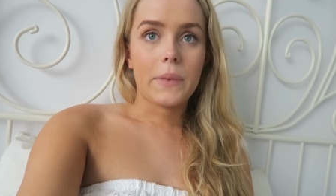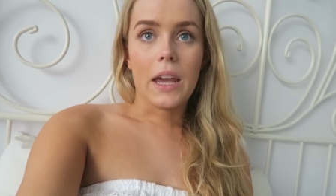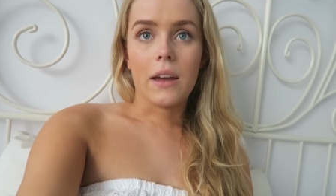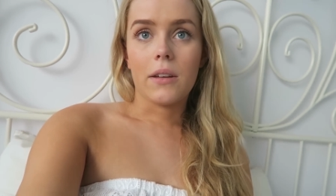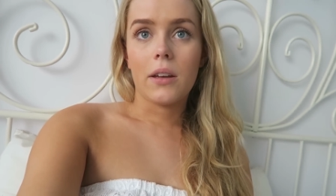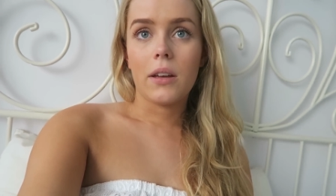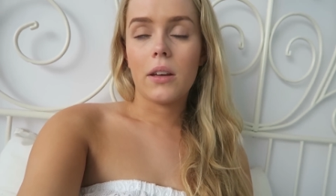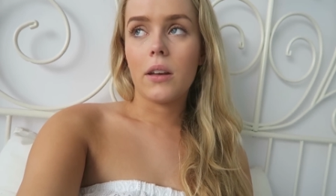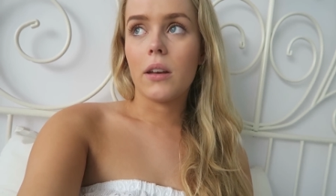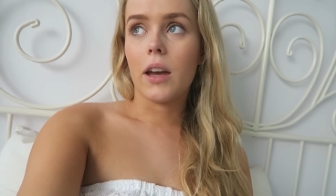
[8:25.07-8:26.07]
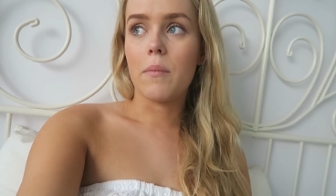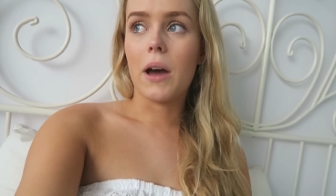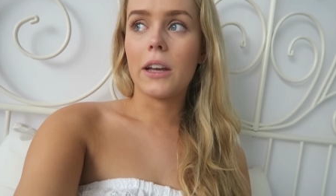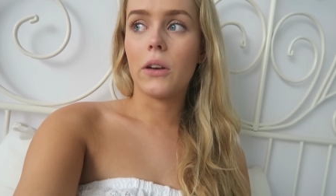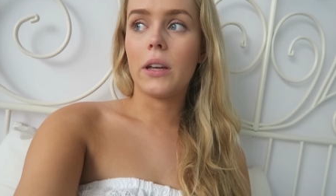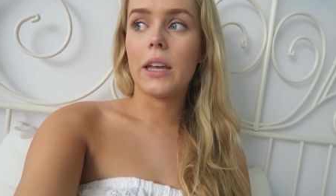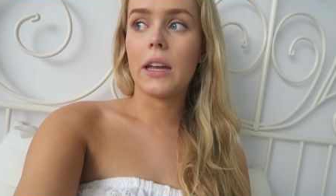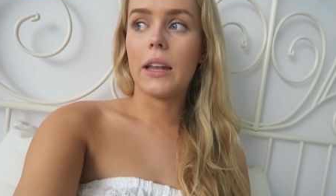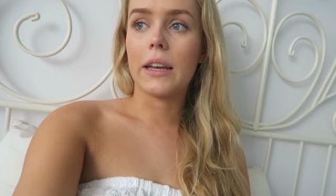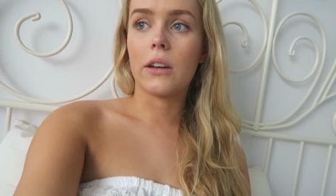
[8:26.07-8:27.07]
yeah, I might go and
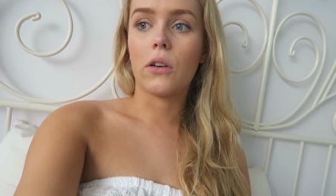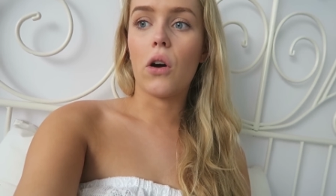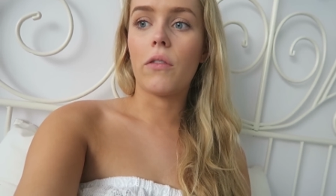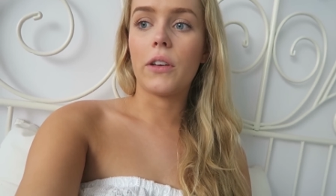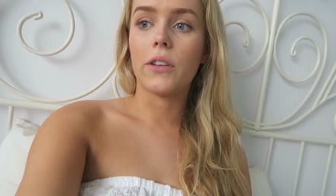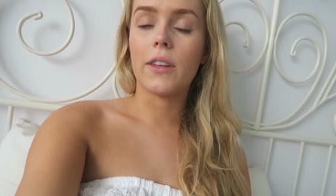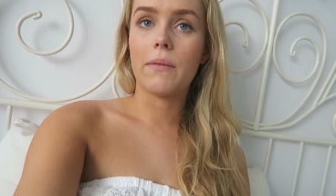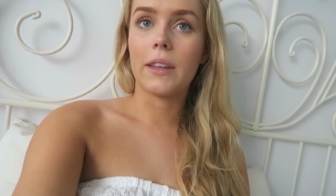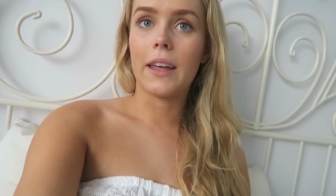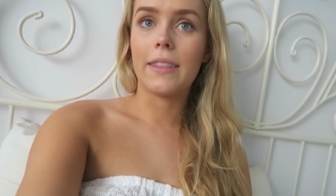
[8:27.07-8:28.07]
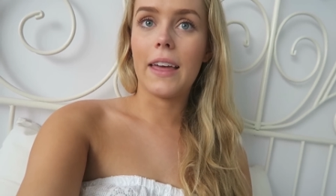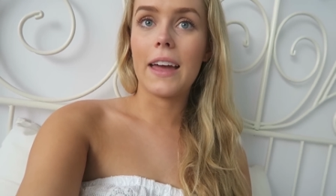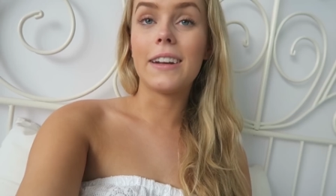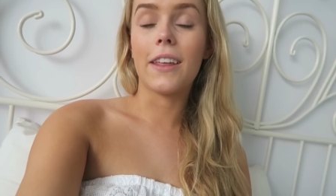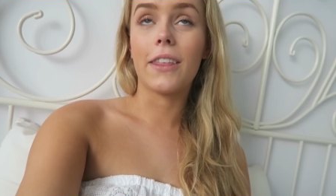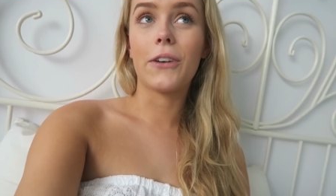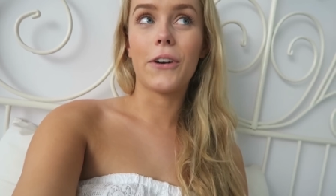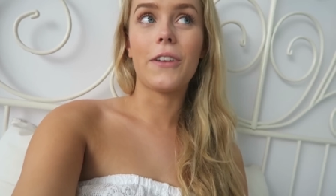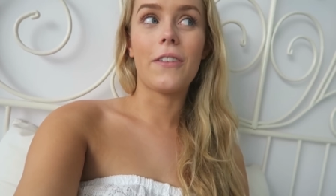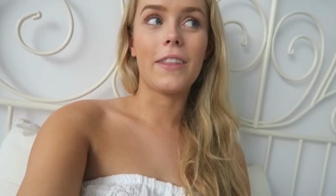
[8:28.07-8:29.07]
get like a coffee or something like that, another
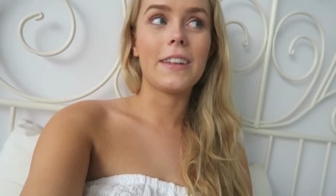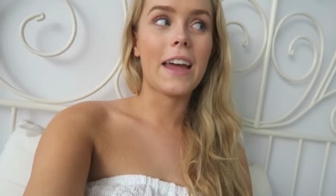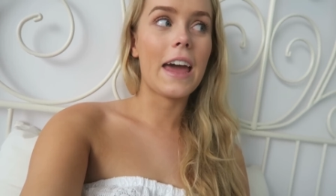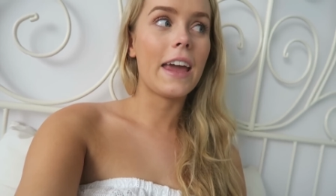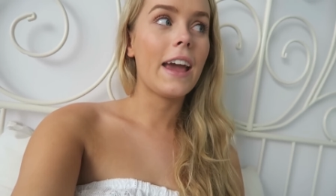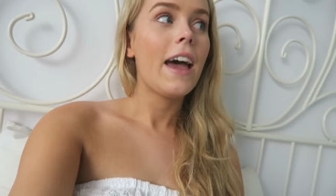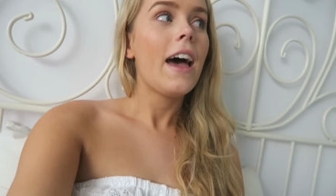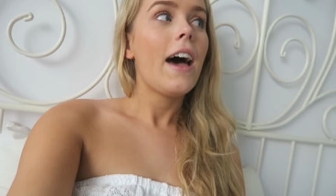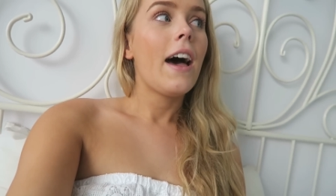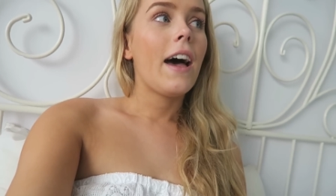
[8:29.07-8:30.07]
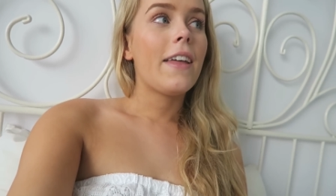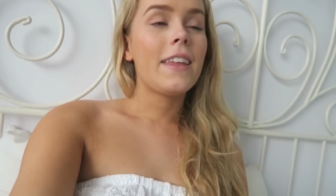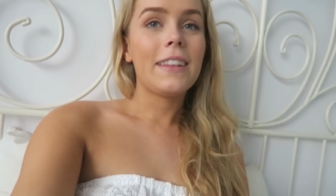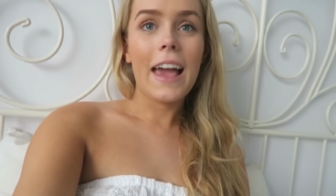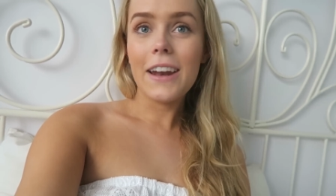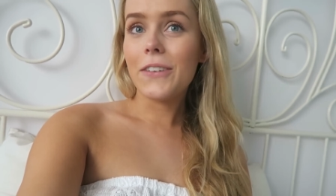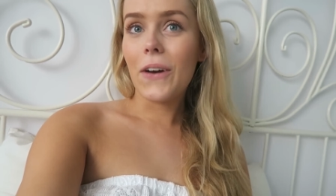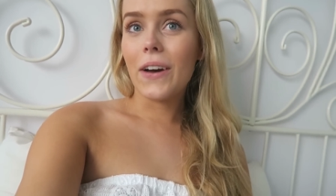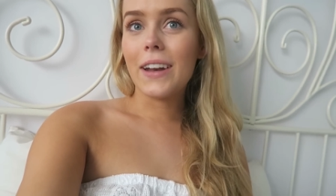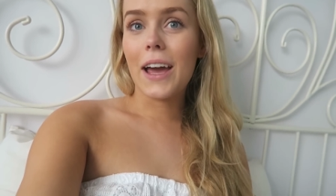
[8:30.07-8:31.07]
coffee for the day. And then later
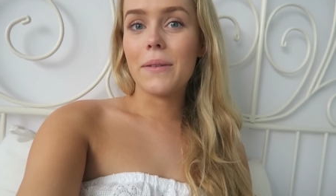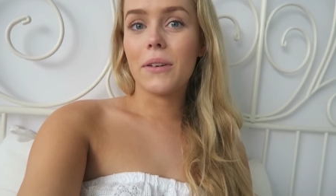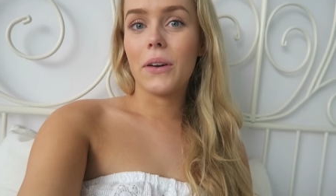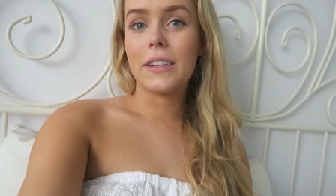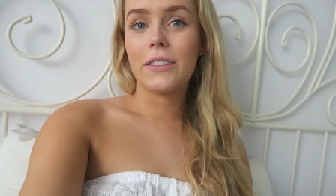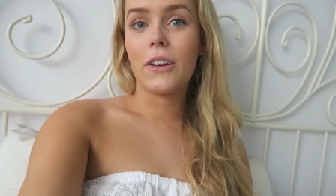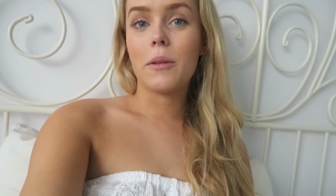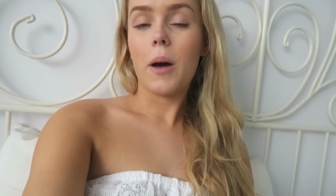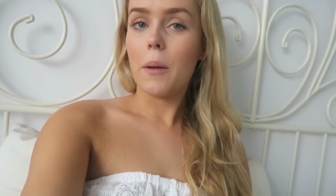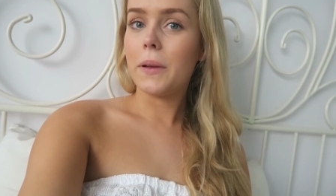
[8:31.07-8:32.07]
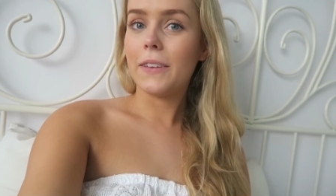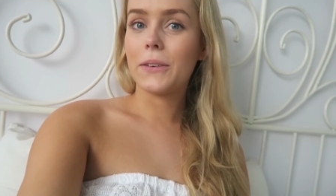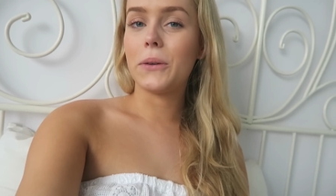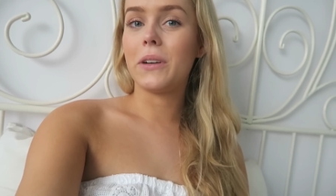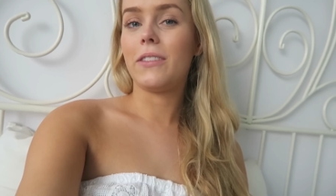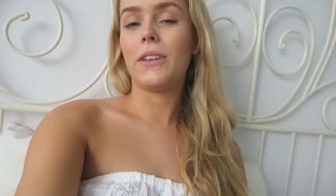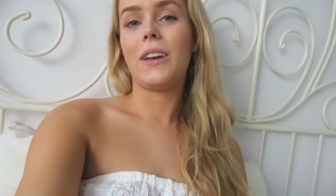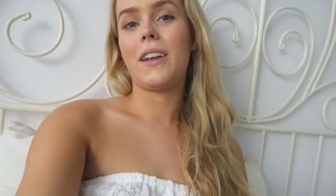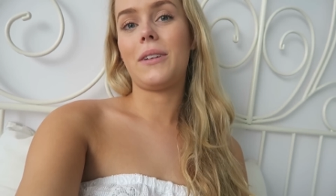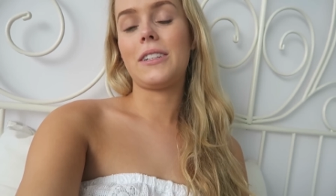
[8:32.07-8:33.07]
on, I'm going to go to puppy school with
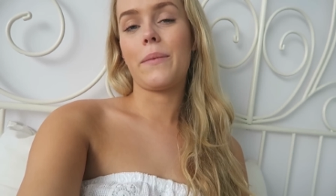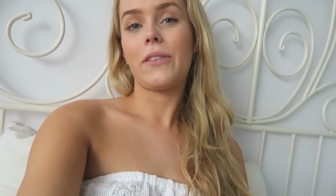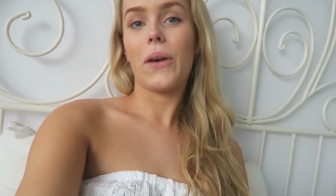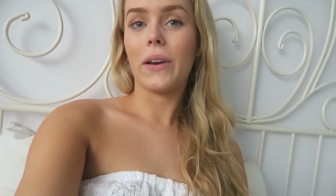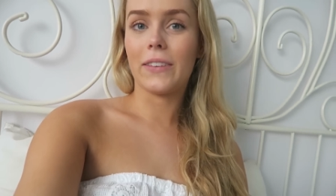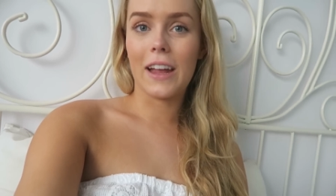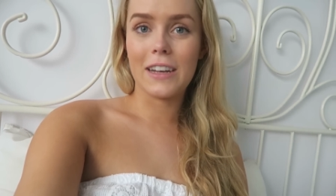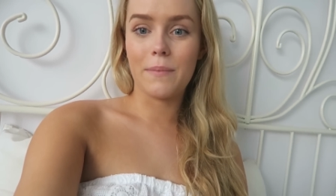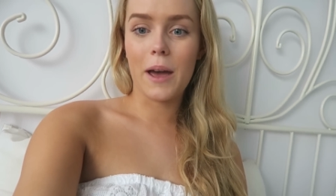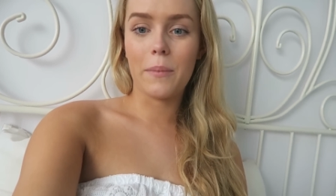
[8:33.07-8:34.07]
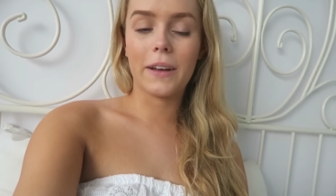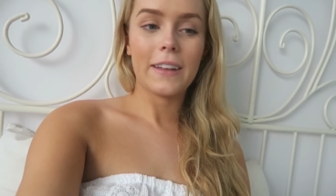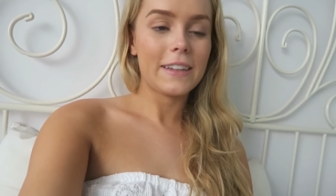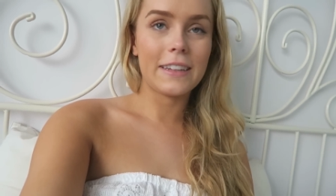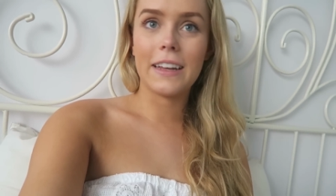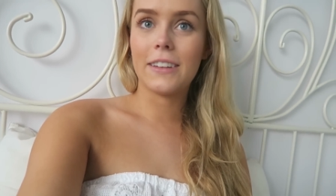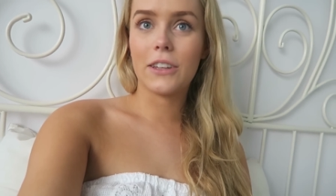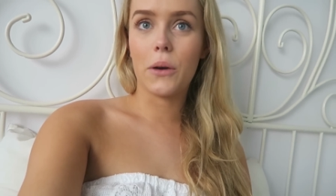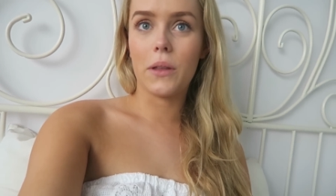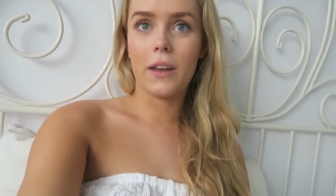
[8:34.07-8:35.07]
Luna, which I'm so excited about because I didn't get
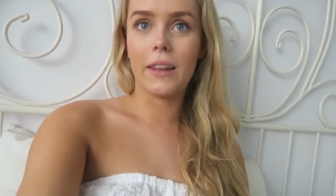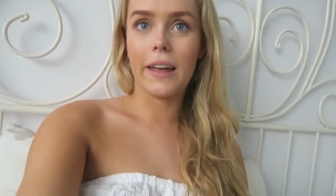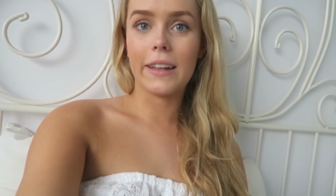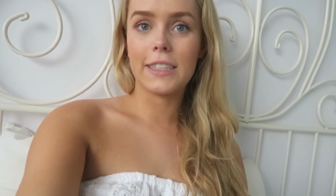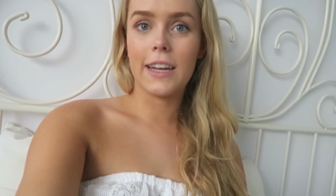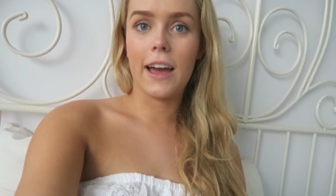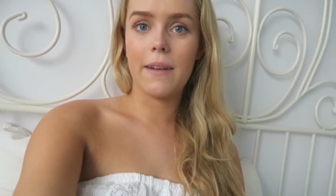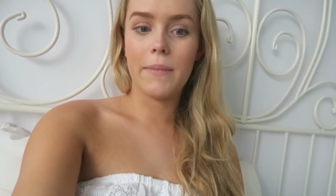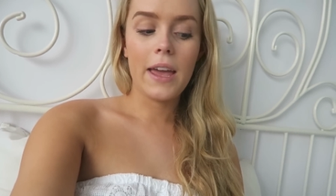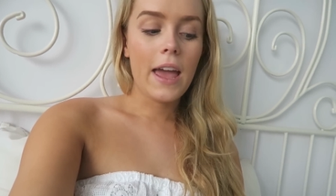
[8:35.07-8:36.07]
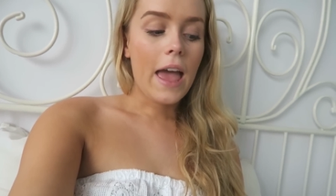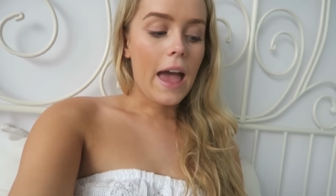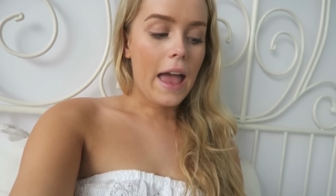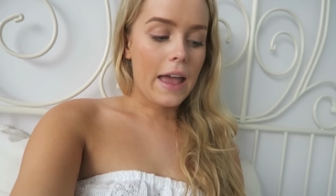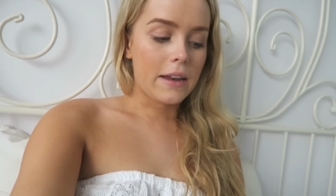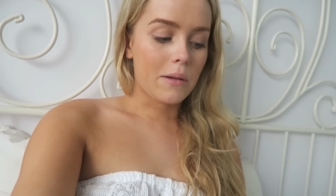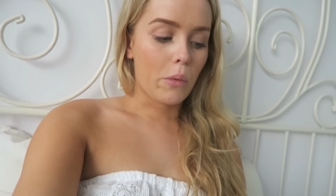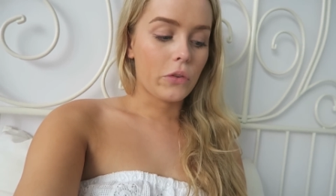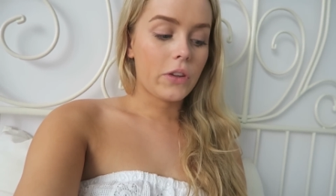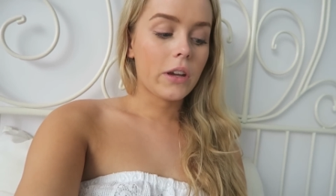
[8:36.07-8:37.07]
to go with her last time. And
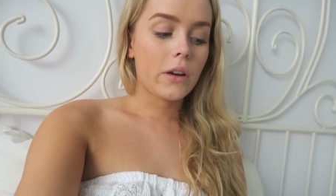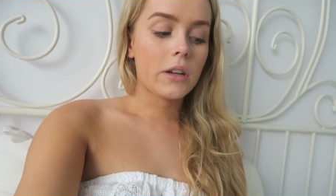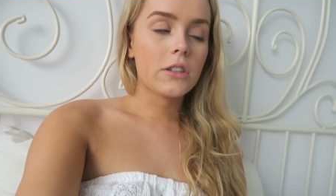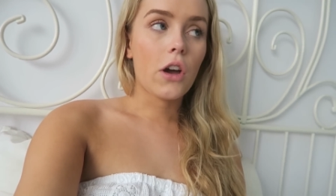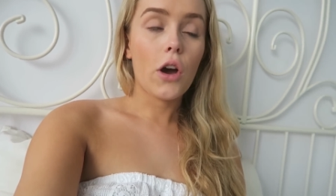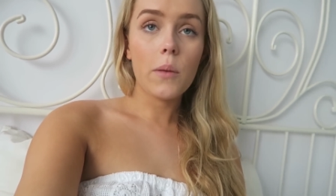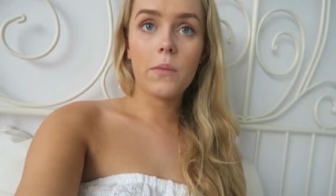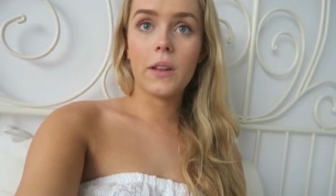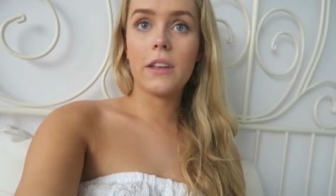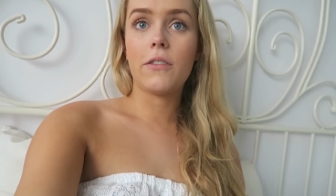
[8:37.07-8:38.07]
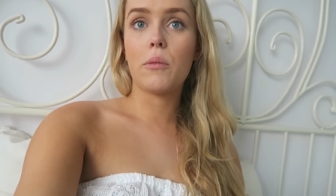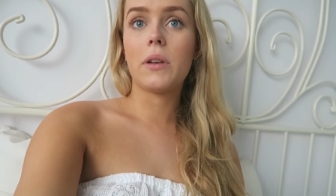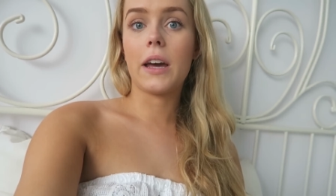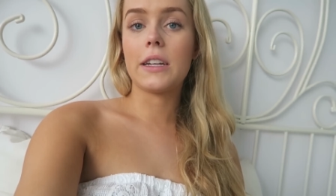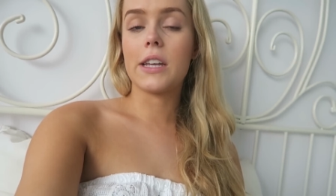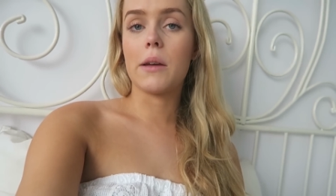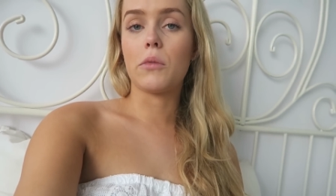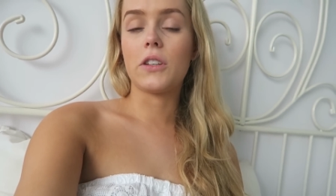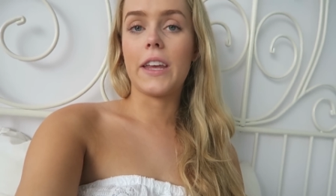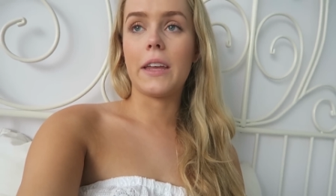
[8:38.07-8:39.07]
I'm also going to hopefully film a
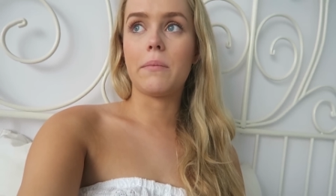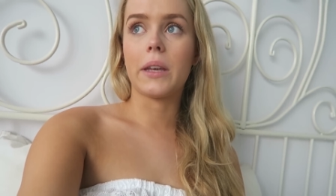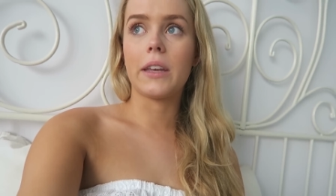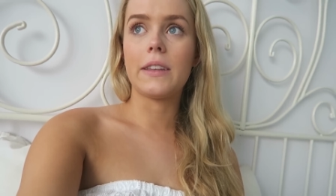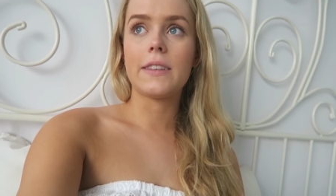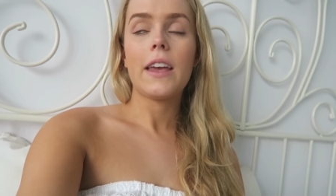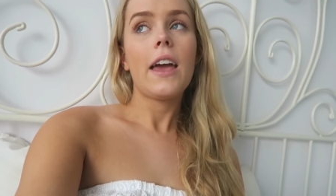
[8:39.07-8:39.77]
nighttime routine, because